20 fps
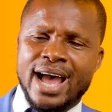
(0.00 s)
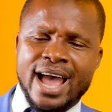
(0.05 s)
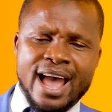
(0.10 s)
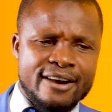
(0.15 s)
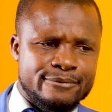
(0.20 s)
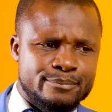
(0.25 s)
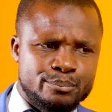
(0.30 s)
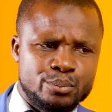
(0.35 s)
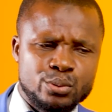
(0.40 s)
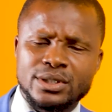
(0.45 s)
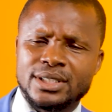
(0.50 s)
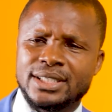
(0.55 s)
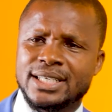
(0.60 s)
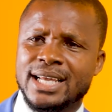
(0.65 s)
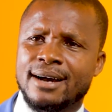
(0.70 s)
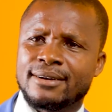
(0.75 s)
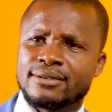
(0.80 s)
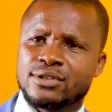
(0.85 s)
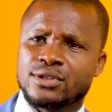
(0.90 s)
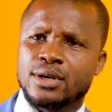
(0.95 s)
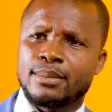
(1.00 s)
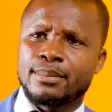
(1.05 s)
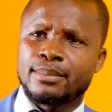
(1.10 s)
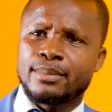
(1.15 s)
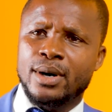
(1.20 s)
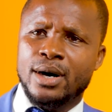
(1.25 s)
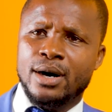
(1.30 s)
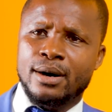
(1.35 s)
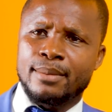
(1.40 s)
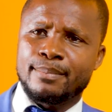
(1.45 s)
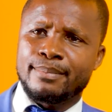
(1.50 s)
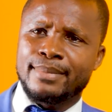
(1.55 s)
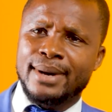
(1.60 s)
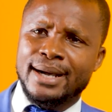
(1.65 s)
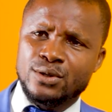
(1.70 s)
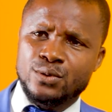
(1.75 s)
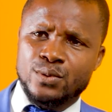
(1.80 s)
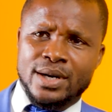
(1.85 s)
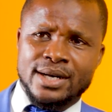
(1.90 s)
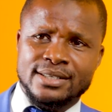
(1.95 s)
I have put down some
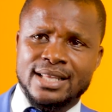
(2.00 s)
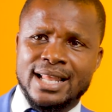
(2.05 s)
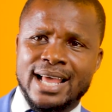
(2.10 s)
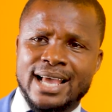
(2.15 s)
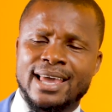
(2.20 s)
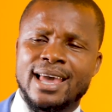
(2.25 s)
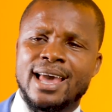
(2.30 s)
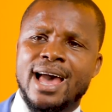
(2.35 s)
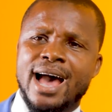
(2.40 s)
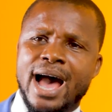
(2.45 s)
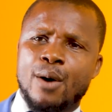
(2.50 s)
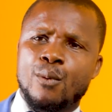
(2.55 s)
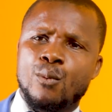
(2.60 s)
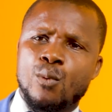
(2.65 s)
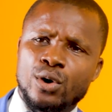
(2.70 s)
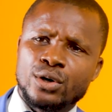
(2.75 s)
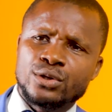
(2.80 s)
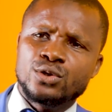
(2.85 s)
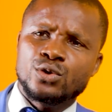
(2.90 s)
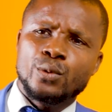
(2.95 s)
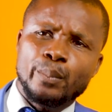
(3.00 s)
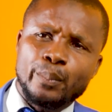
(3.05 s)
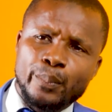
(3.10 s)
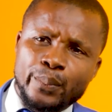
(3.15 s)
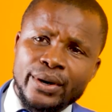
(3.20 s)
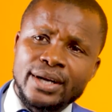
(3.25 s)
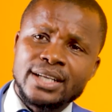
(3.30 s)
manuals, like I want to